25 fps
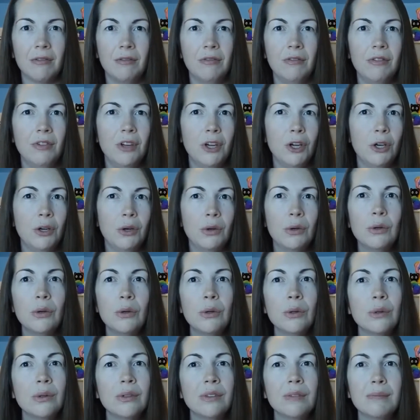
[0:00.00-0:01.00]

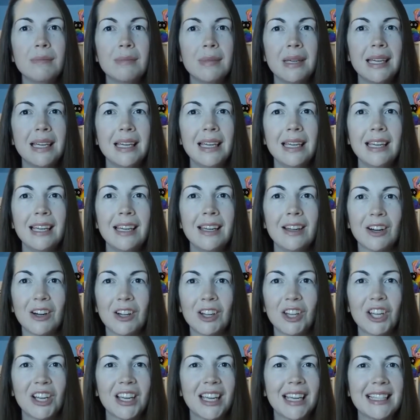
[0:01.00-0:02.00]
view me
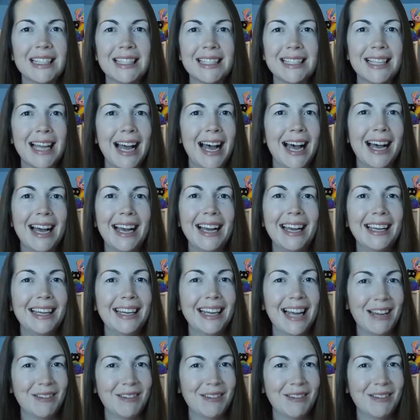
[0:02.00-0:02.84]
or look inside.